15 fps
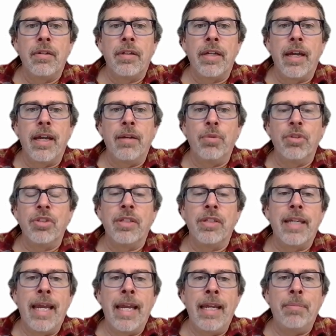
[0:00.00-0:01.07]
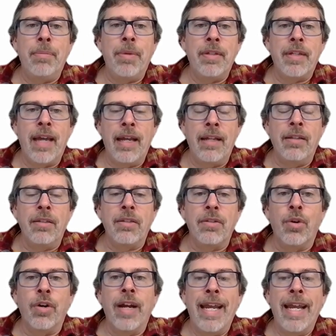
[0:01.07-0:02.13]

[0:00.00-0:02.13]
okay, which is 8/10 or